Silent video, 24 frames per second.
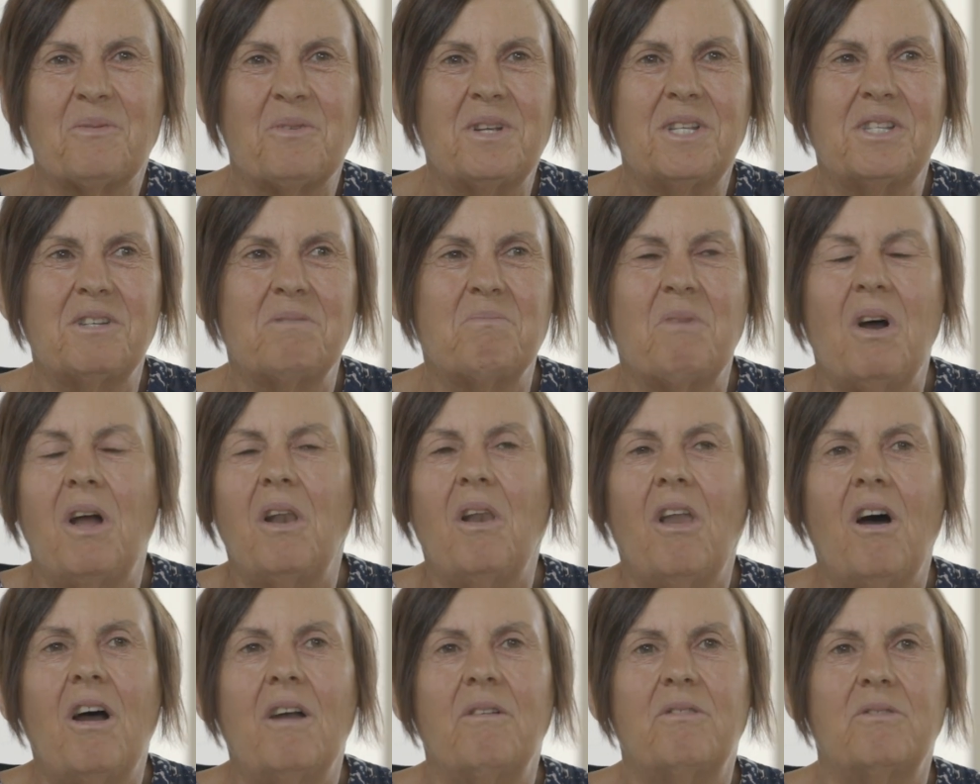the rest of my
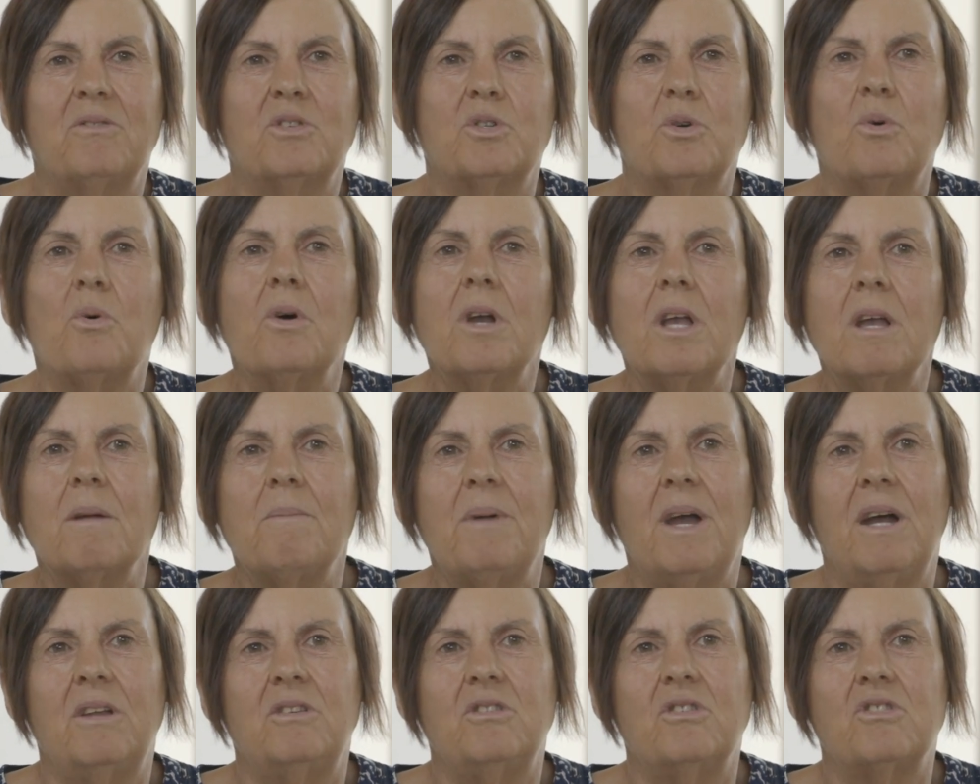life, talking
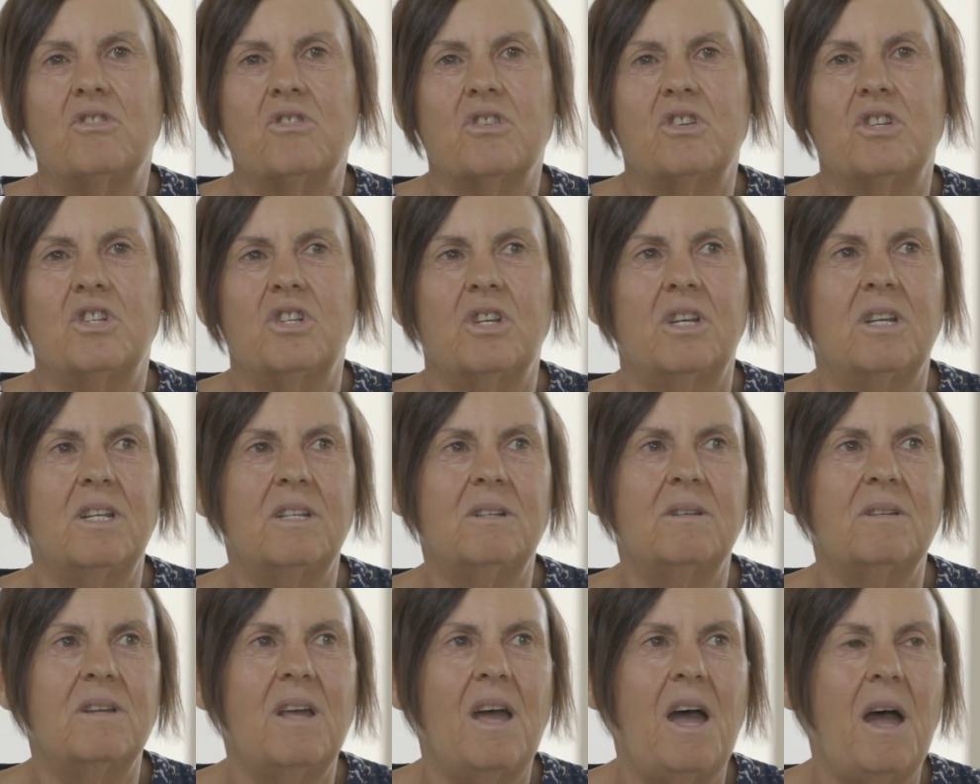about nutrition
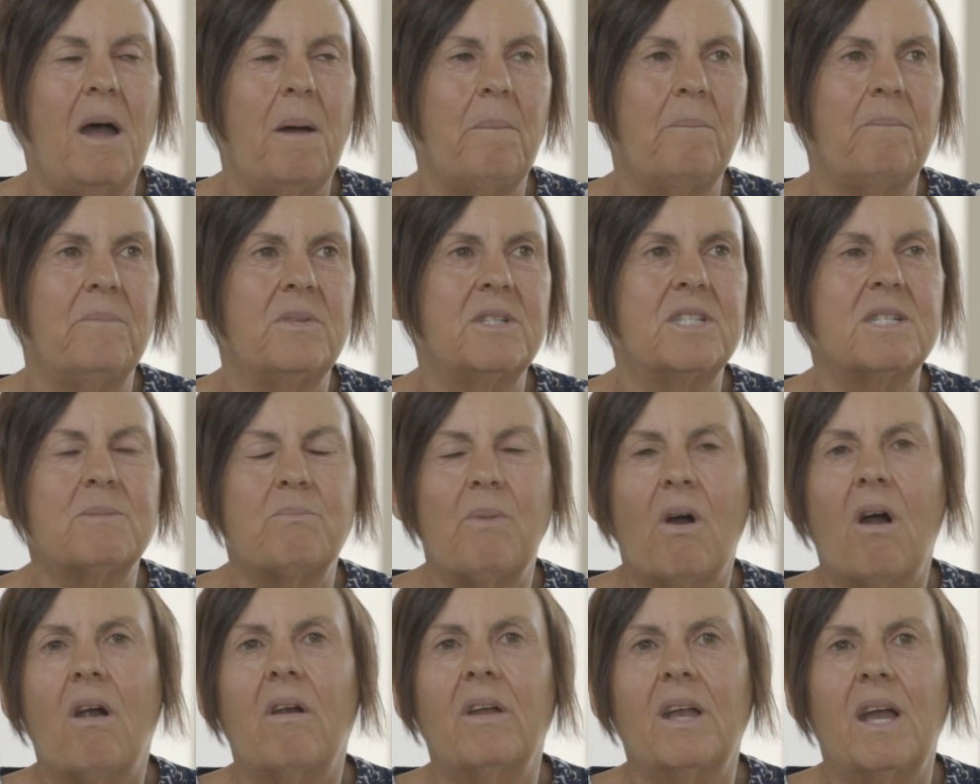and
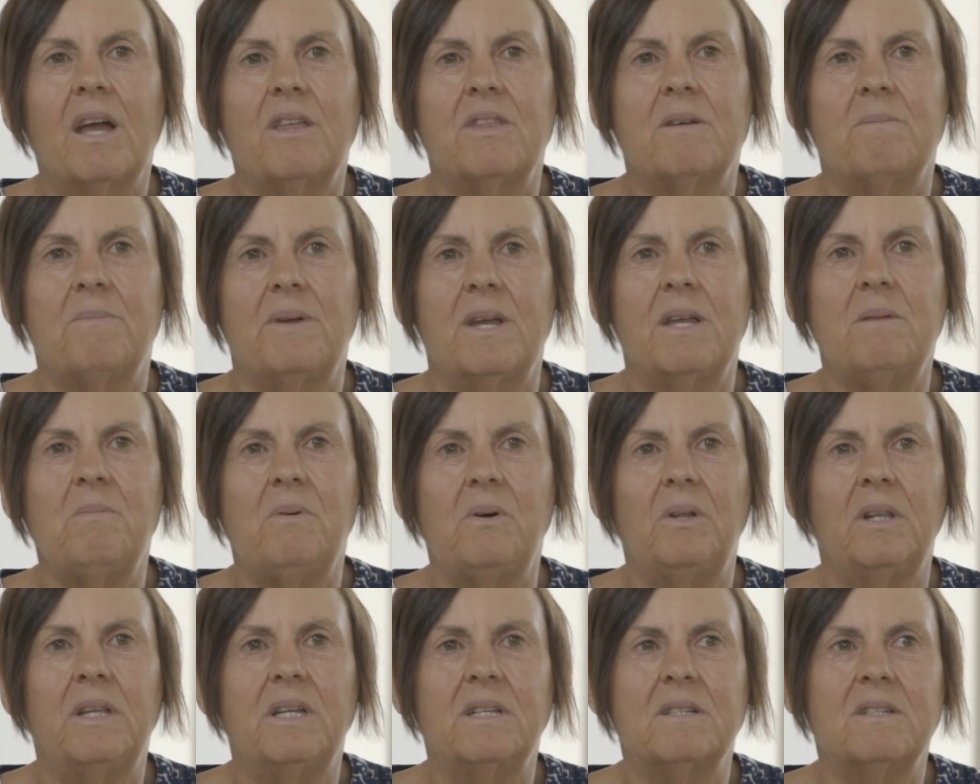inspiring other
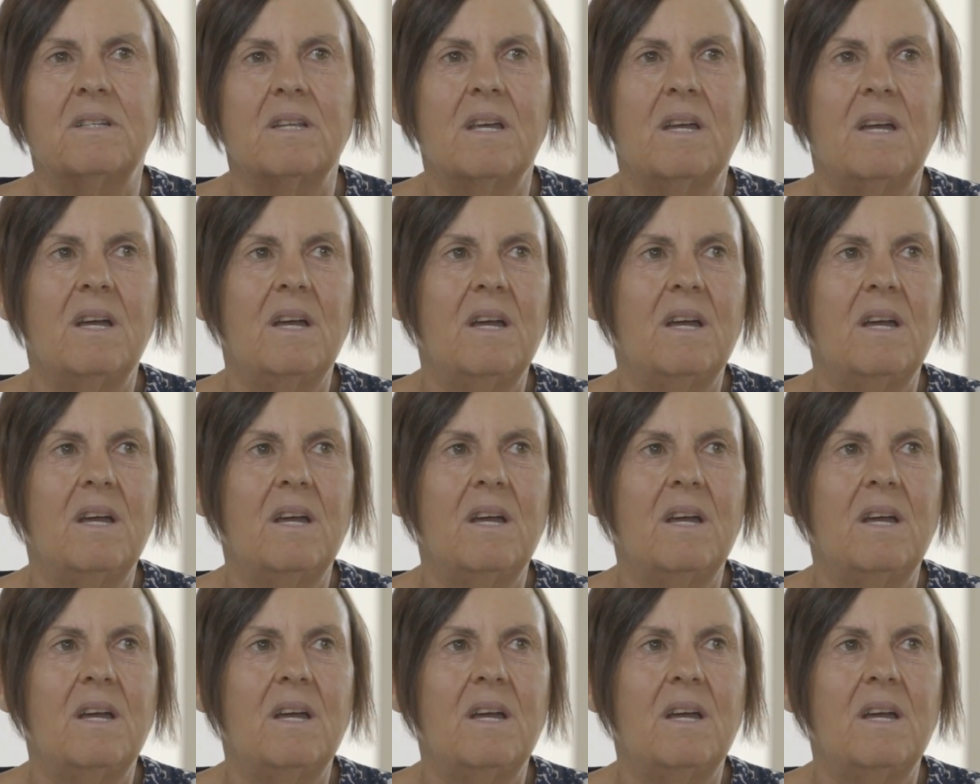people and